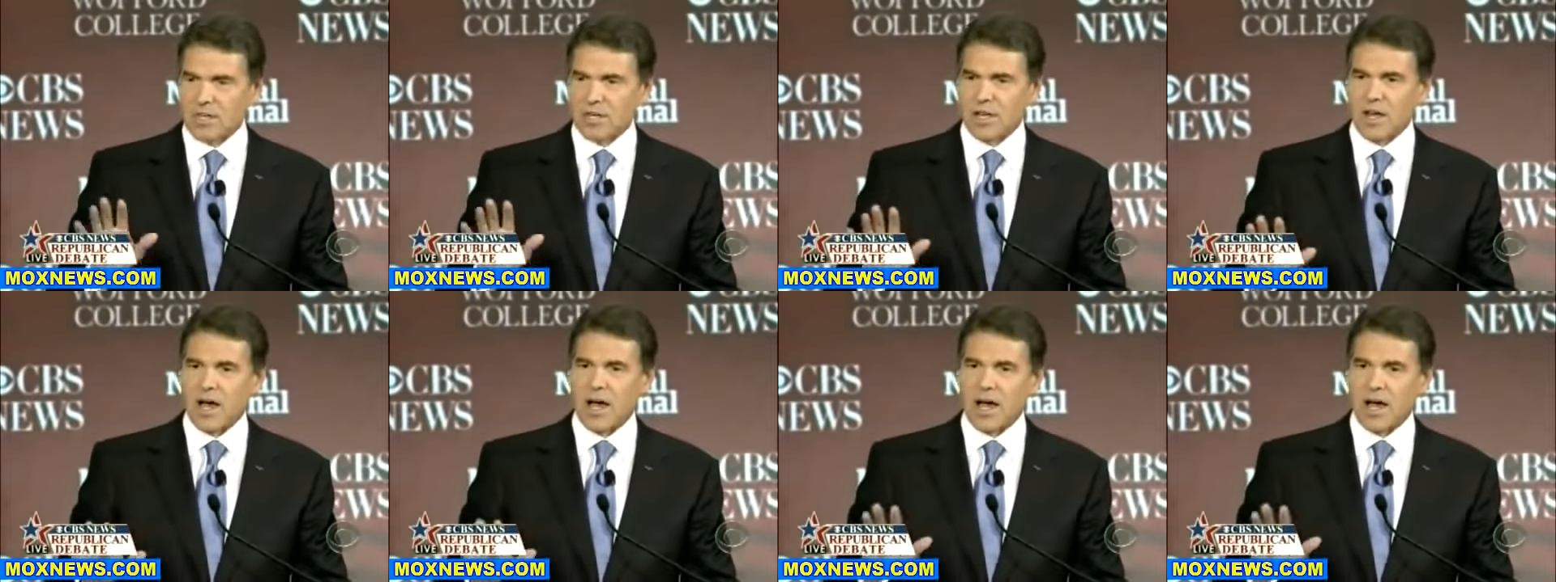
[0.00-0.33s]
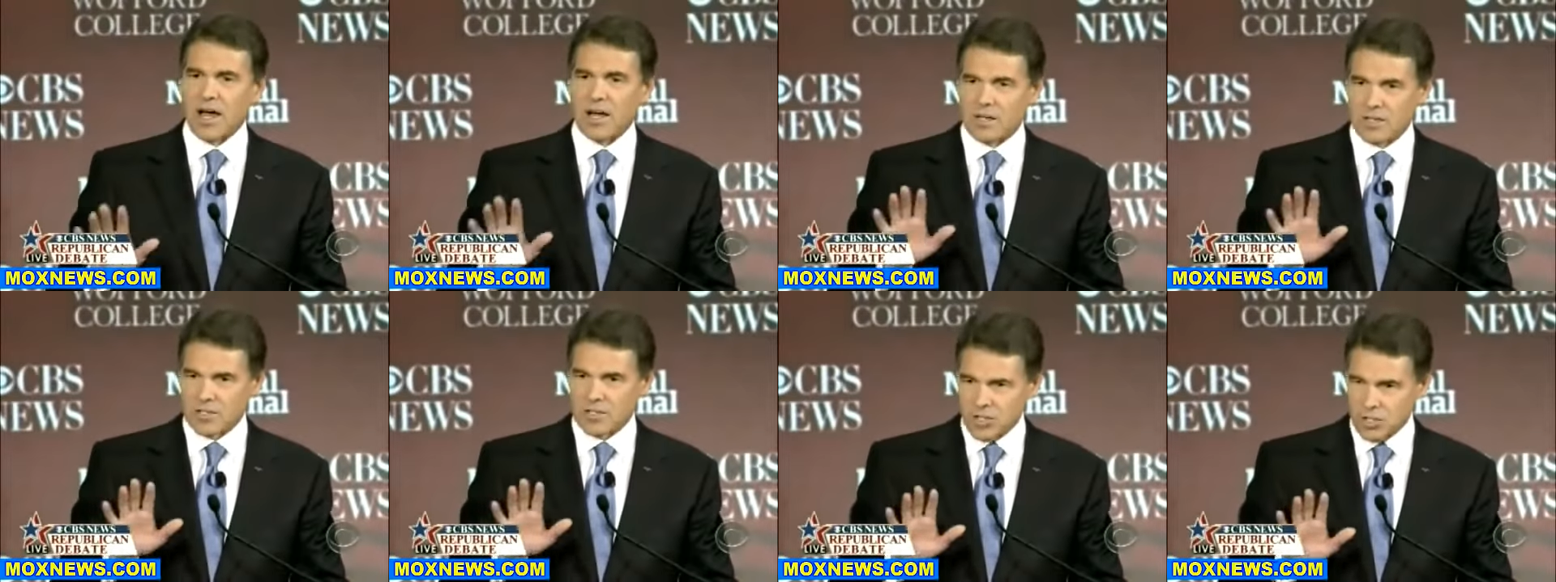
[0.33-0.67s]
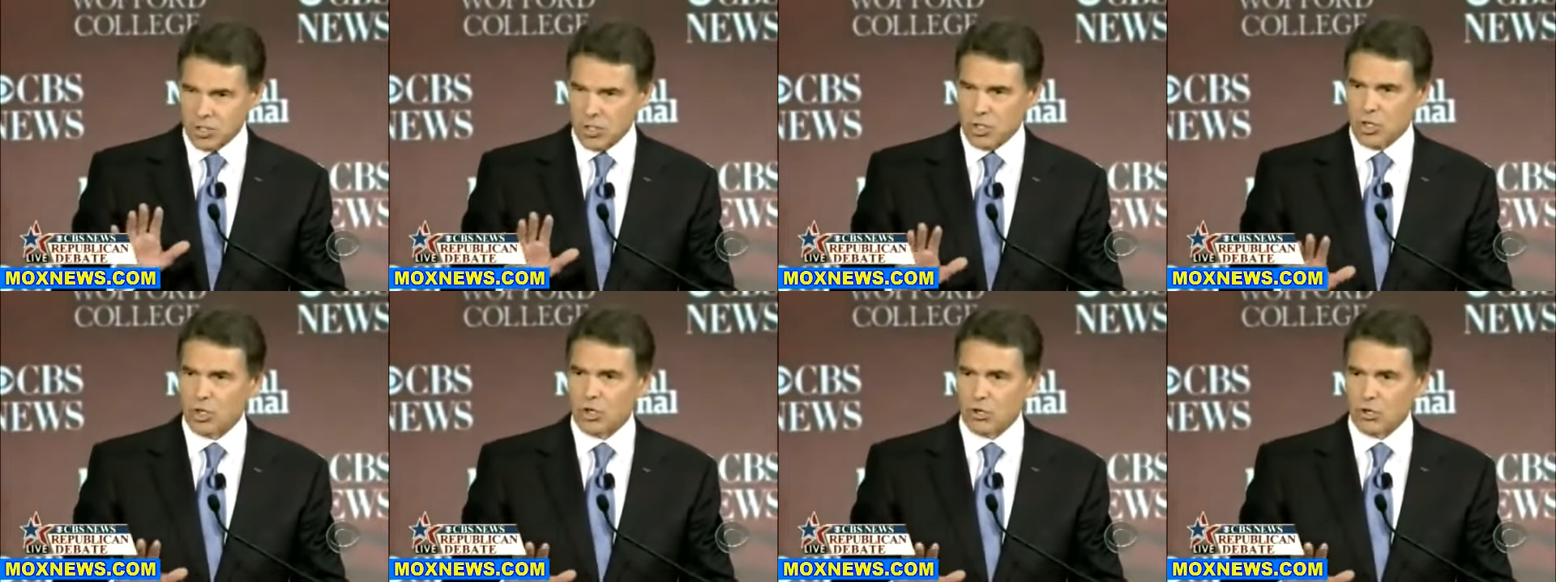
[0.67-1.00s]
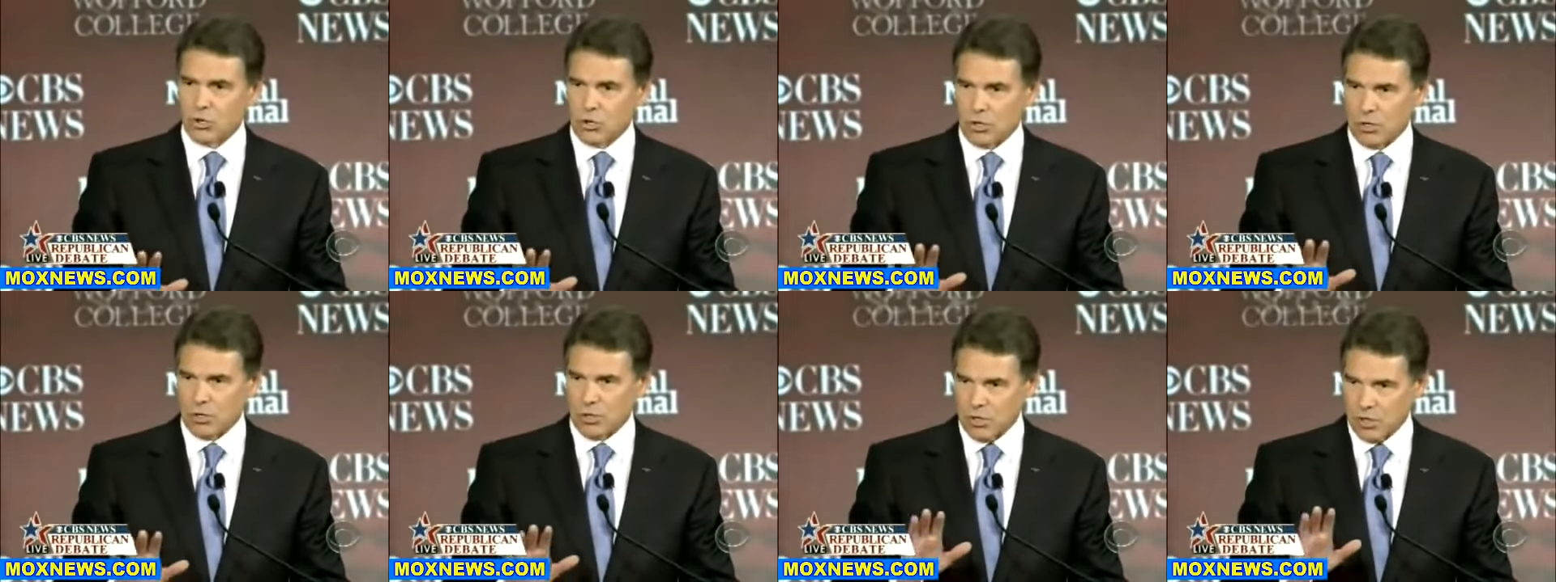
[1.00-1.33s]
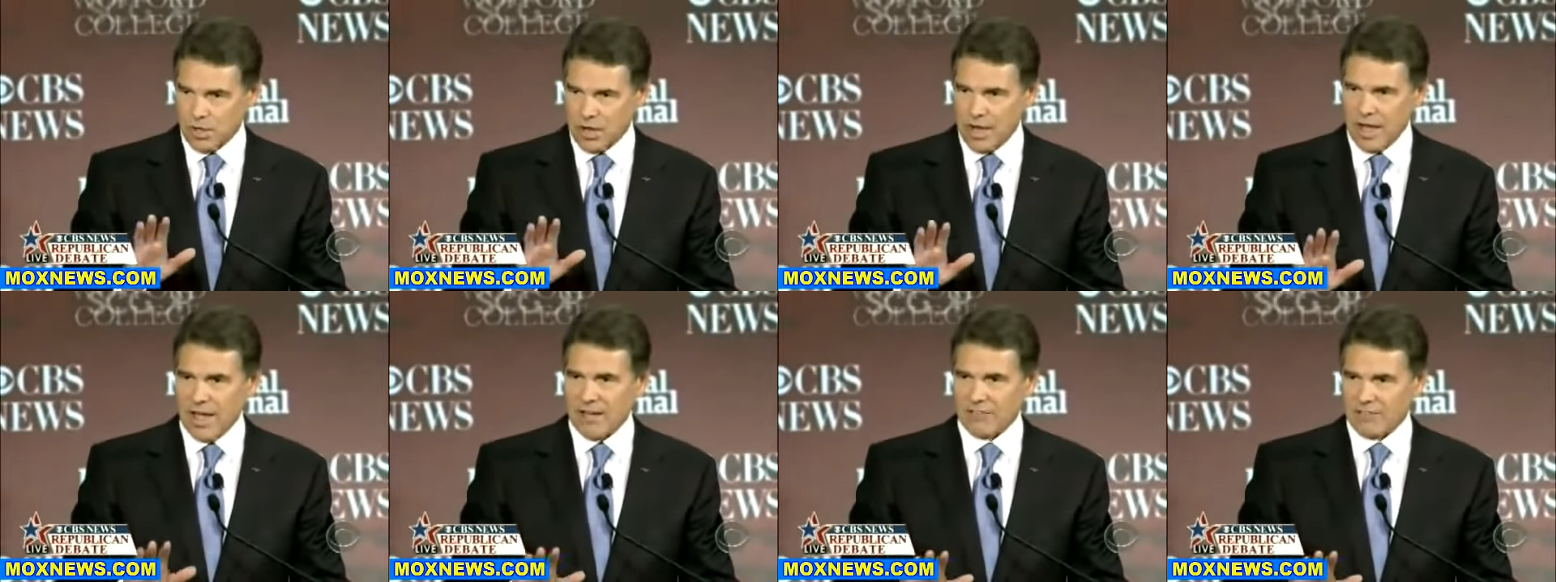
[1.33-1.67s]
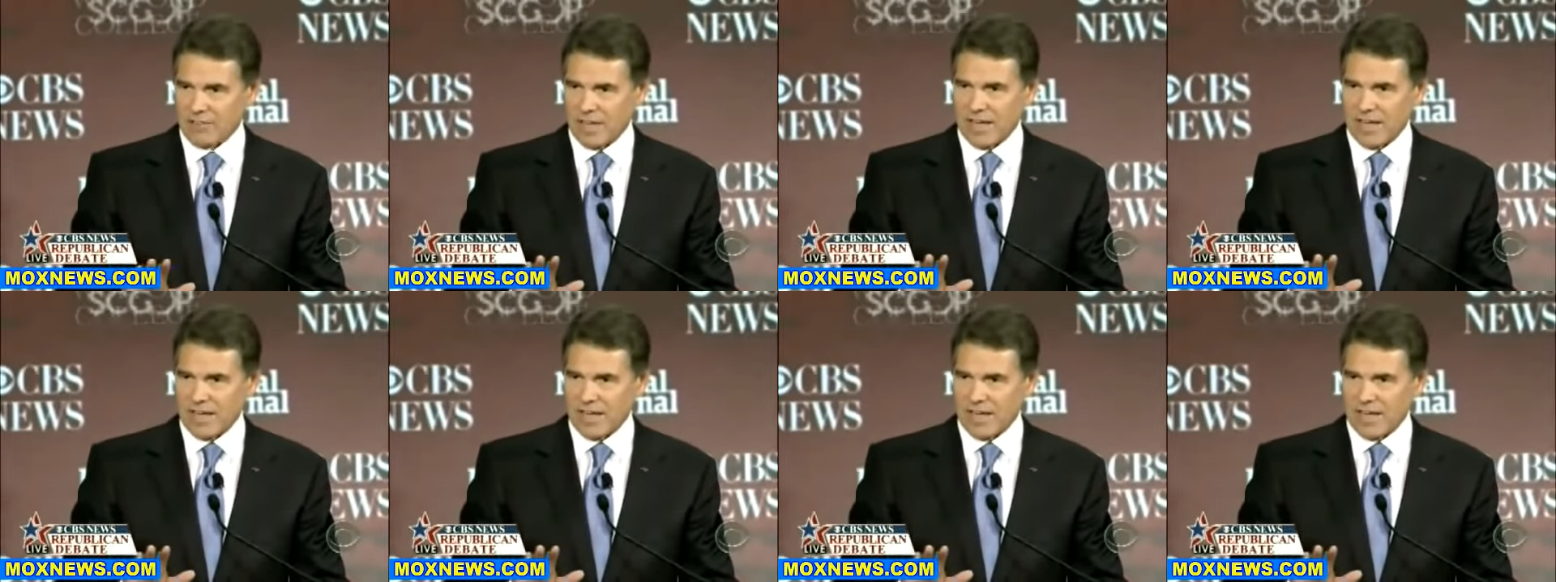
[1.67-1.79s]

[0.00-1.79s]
to not secure